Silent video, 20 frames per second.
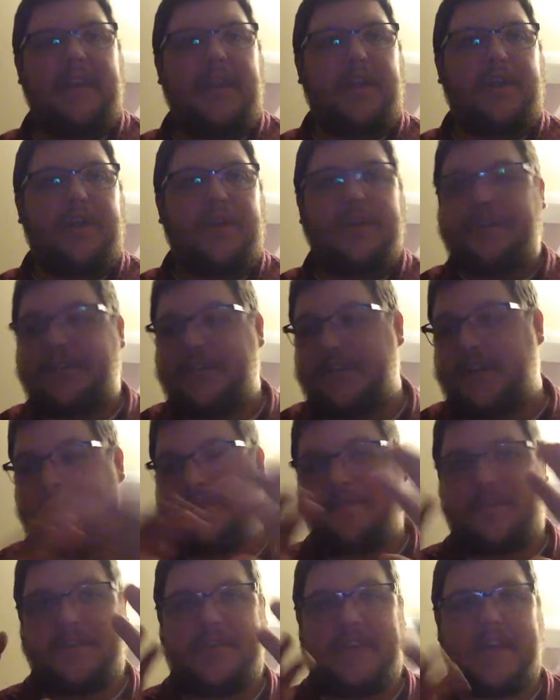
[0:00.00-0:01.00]
encourage you
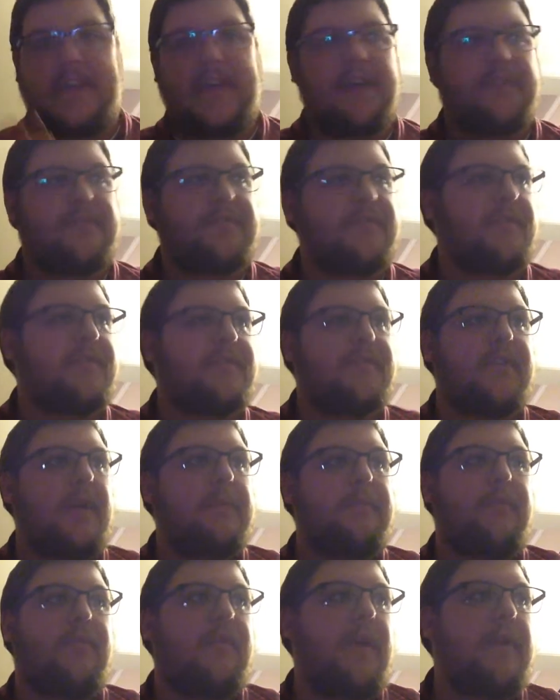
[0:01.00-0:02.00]
enough to check out Surf's
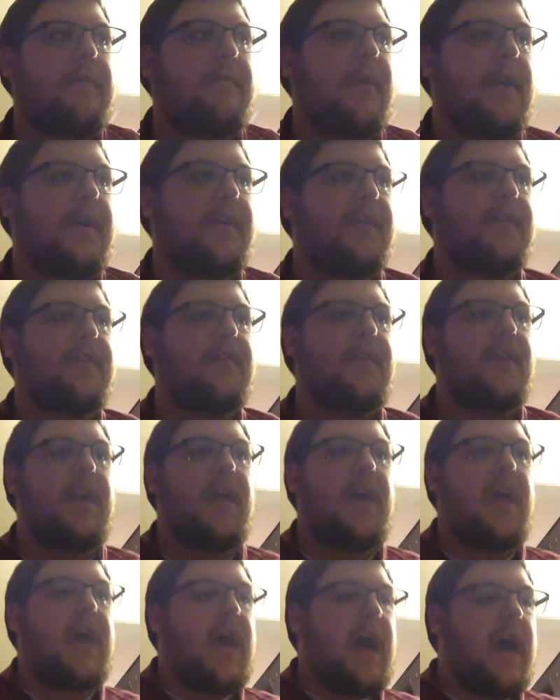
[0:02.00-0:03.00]
Up. Great record.
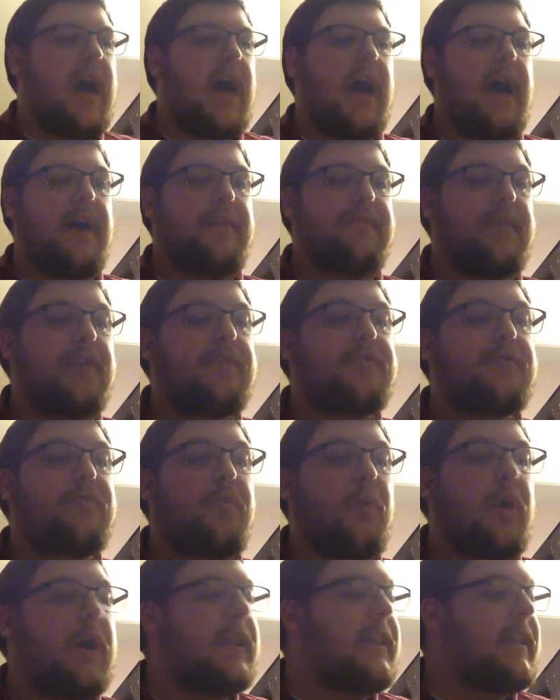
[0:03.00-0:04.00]
This is
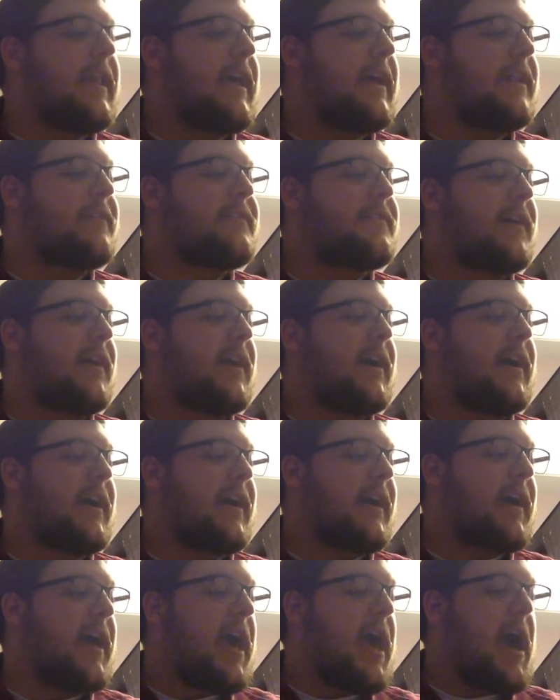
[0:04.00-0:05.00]
one that
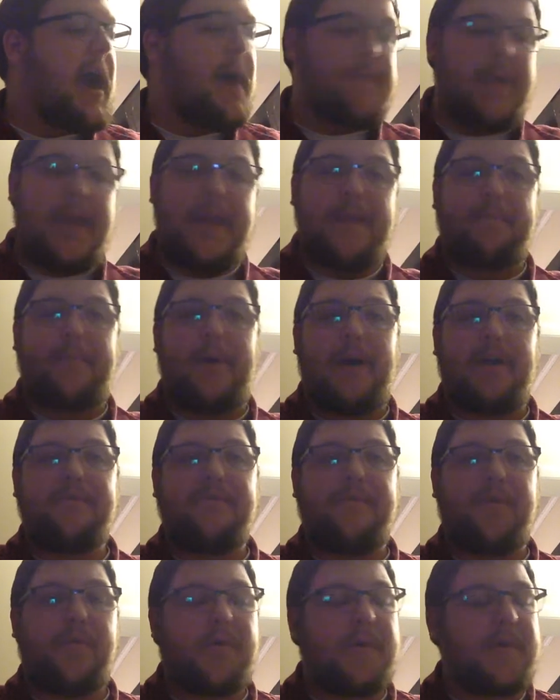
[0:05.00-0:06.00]
I paid $1
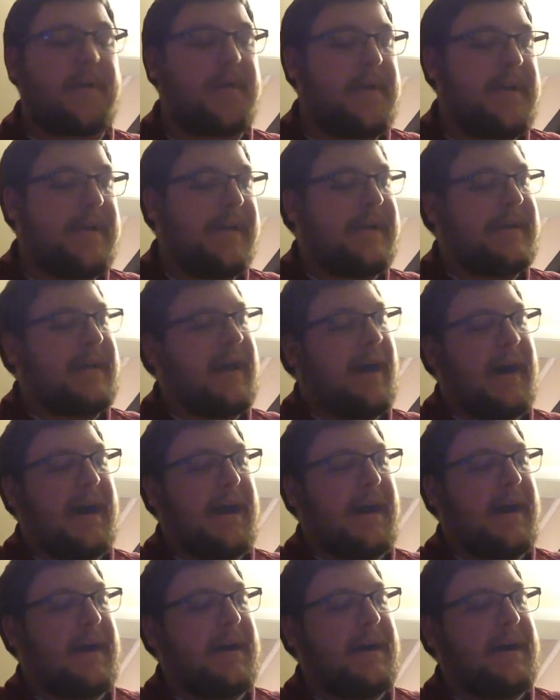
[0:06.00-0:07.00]
for.
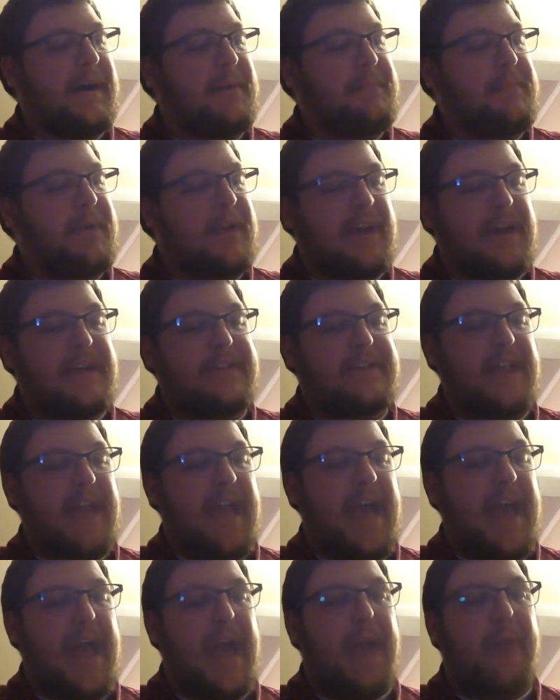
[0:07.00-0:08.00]
Because it
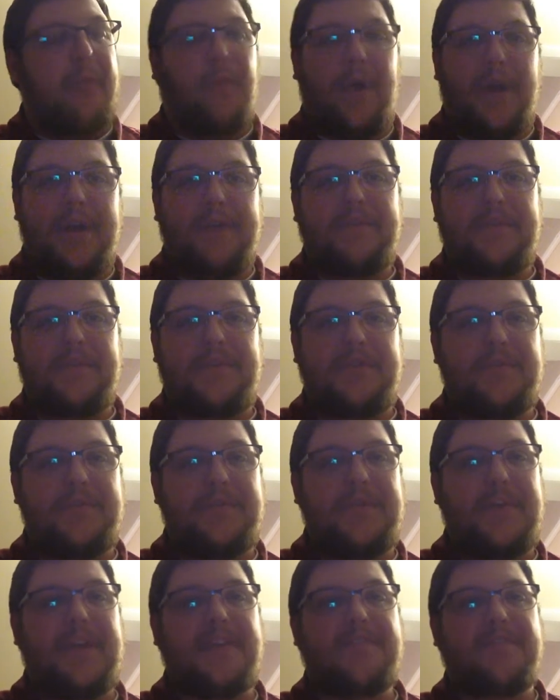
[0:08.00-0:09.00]
had one of the
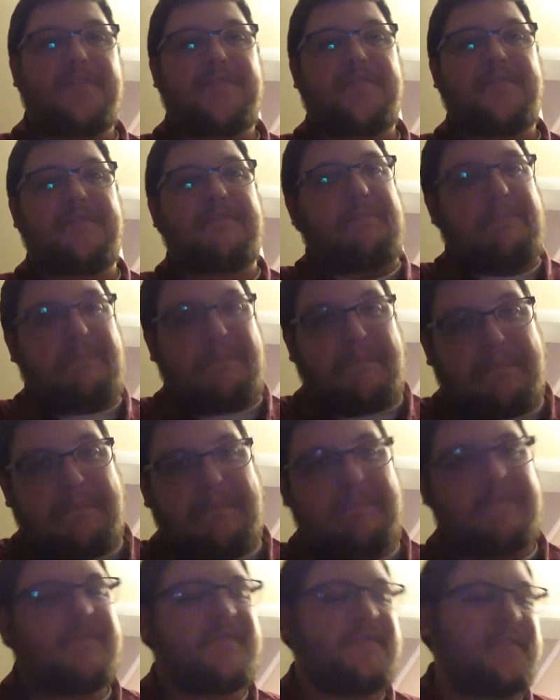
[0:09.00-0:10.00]
two discs,
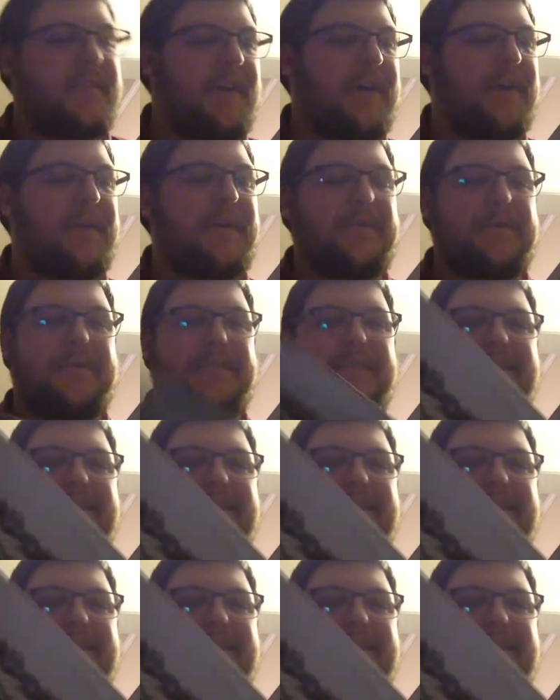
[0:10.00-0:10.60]
so